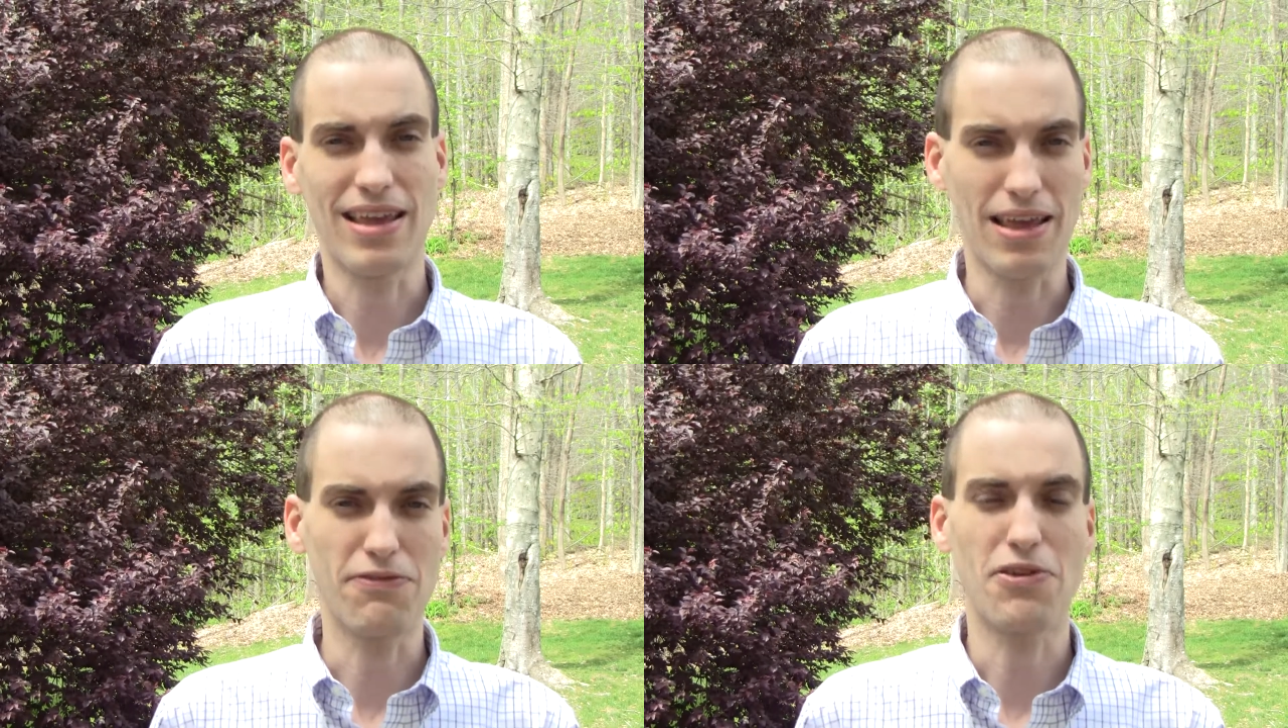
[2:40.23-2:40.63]

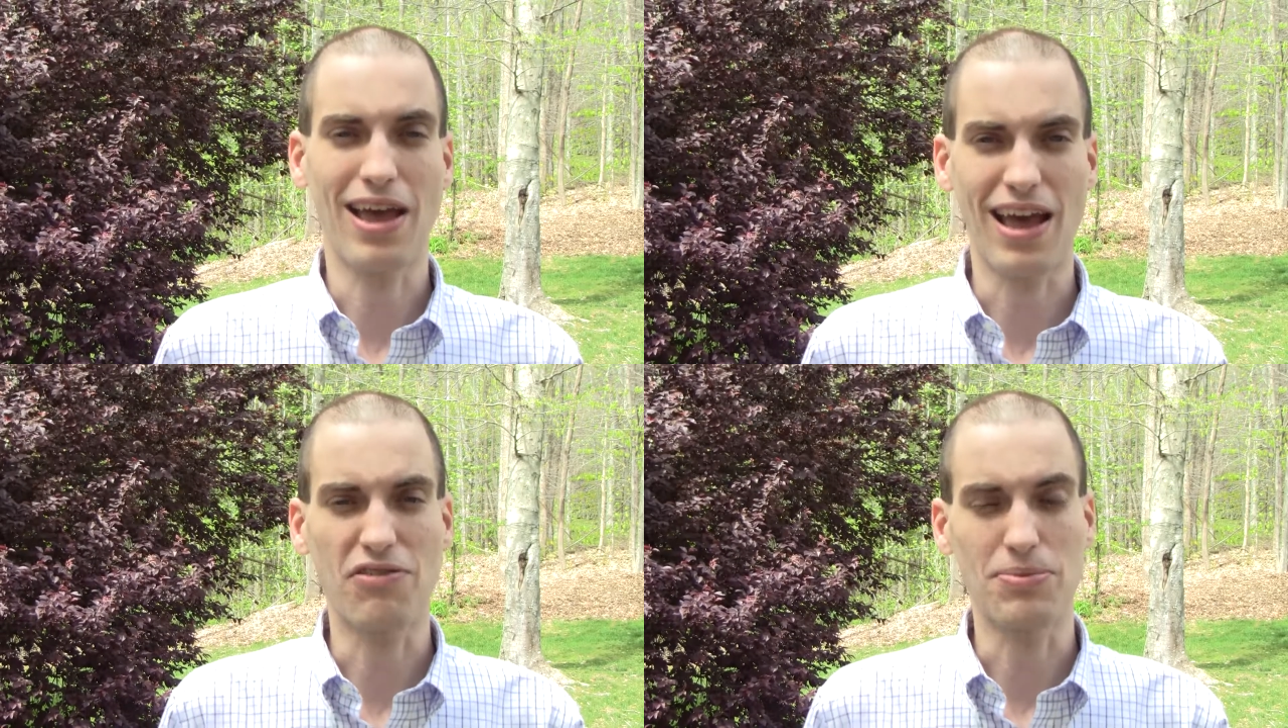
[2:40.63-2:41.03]
if you
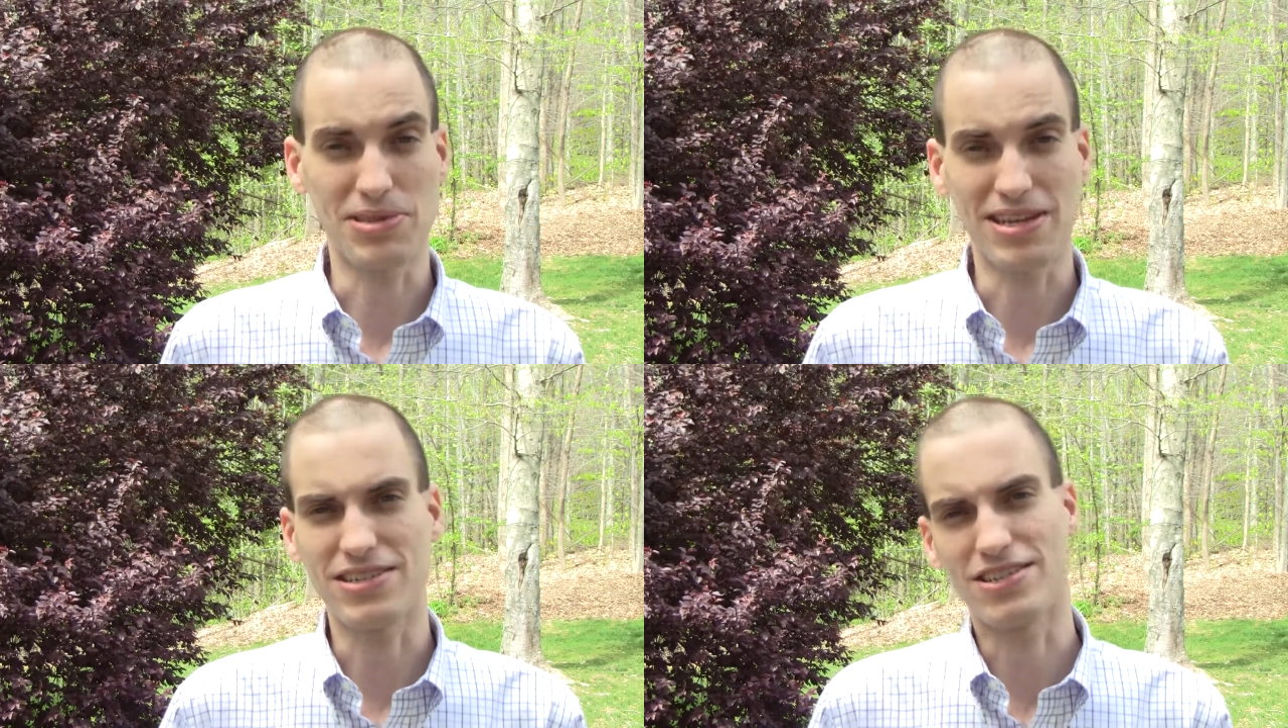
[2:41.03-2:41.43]
have a
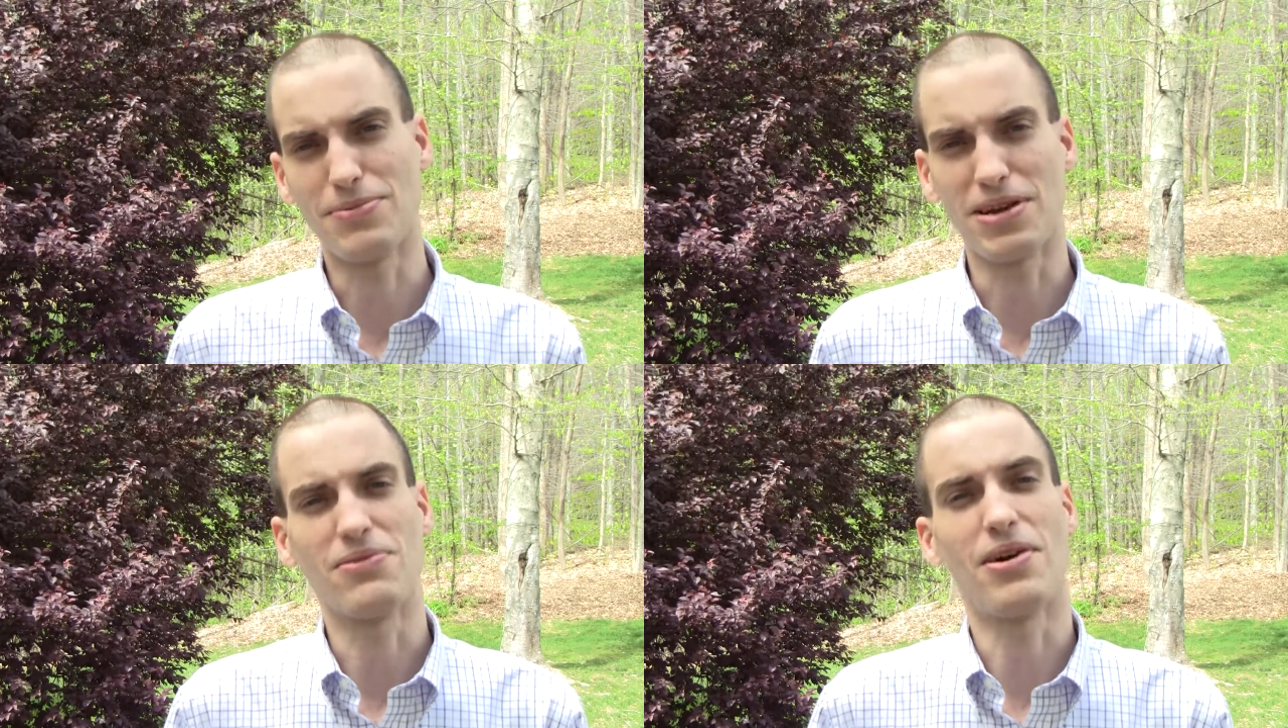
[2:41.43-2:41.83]
possession of
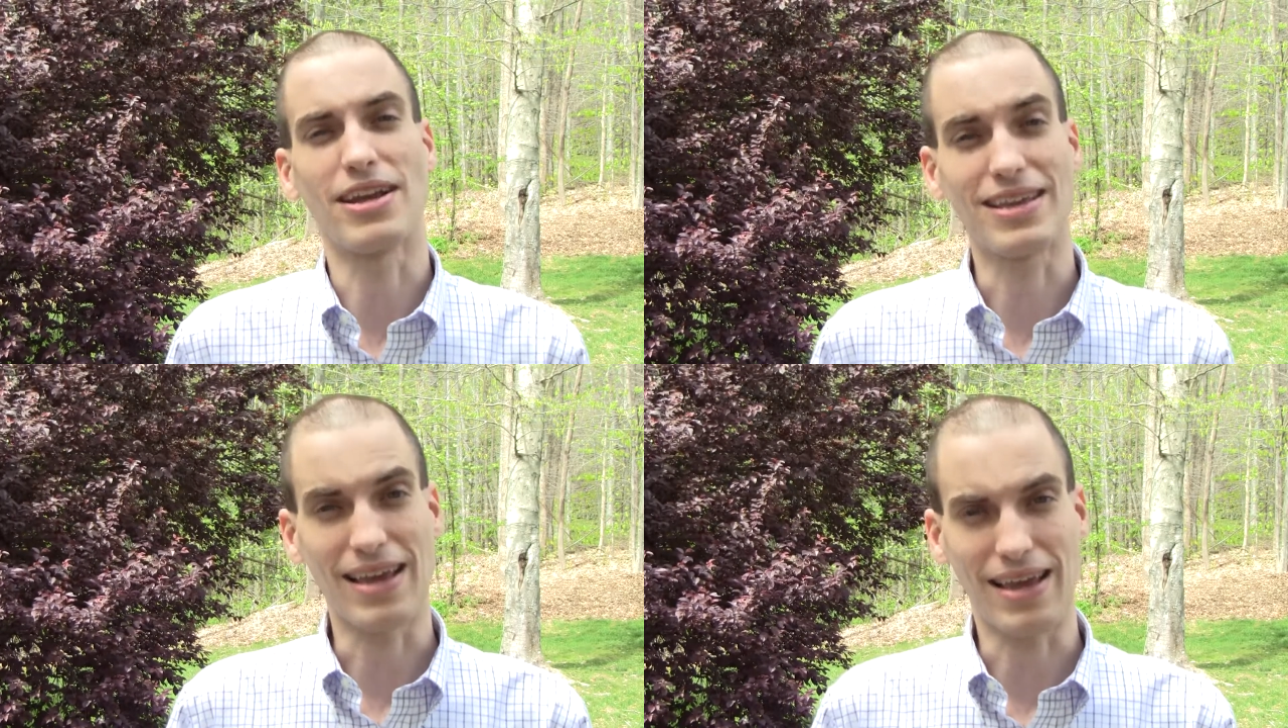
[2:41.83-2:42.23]

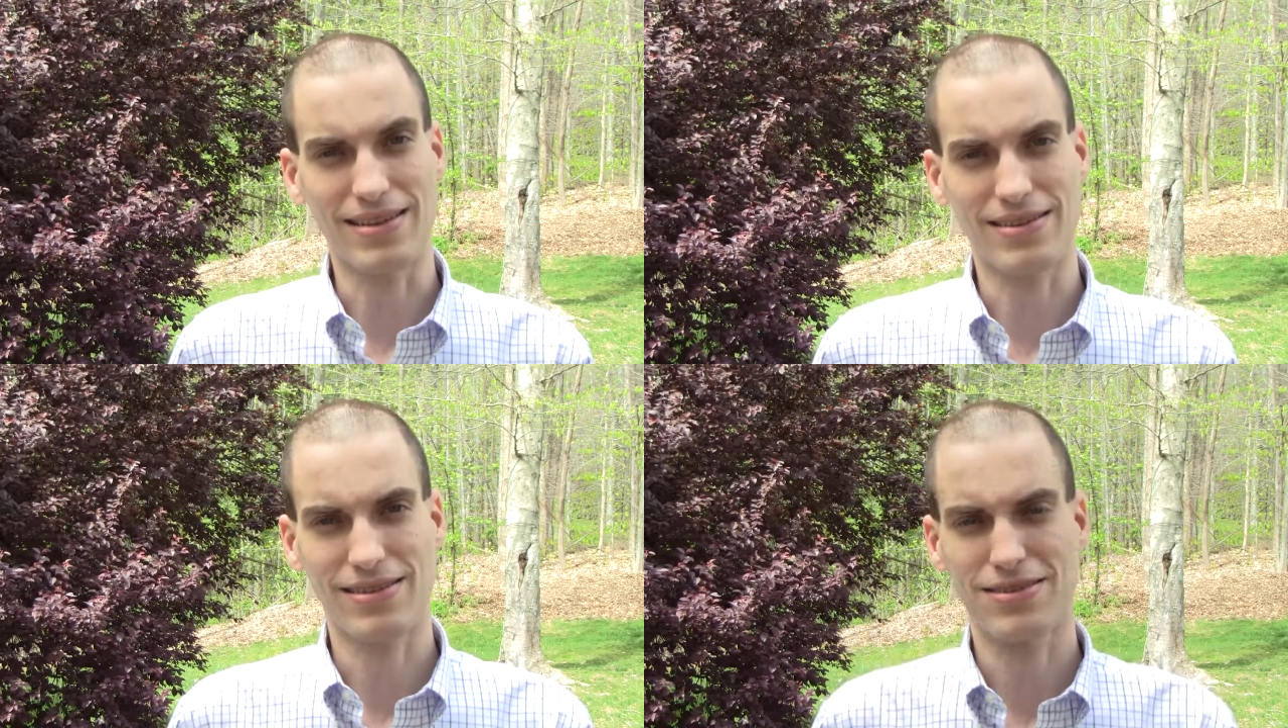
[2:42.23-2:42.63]
marijuana
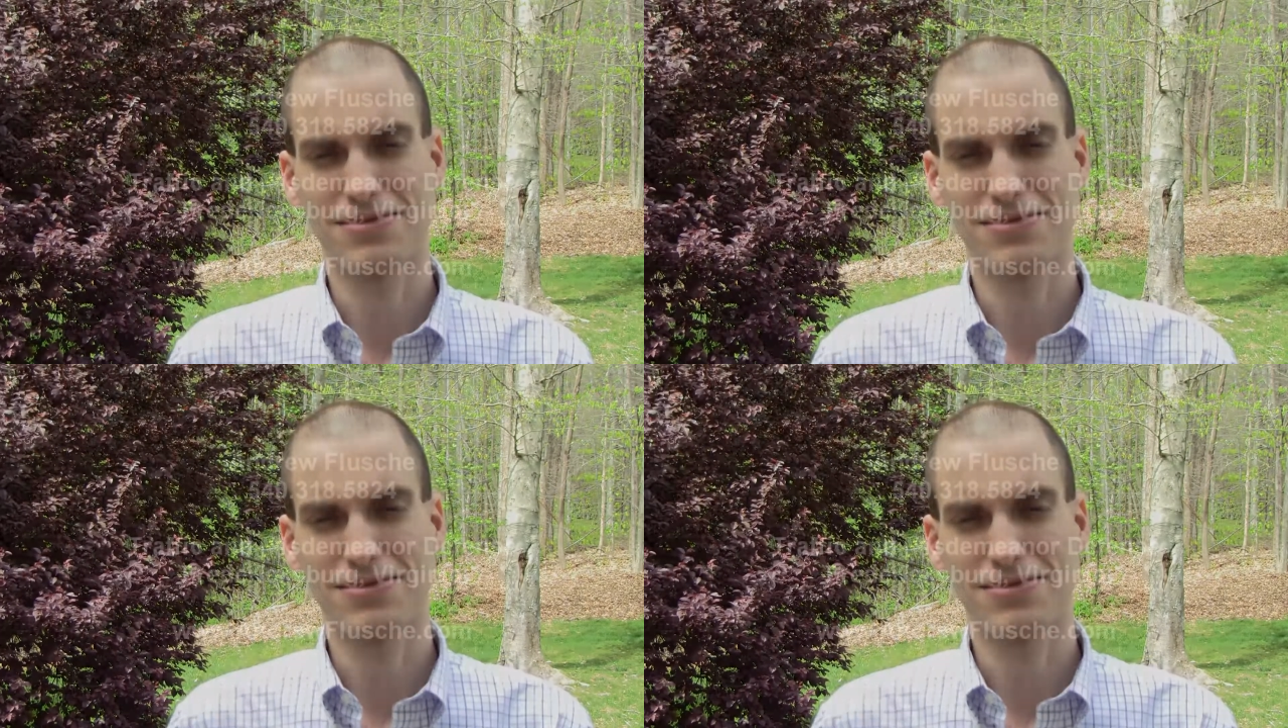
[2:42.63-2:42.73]
case.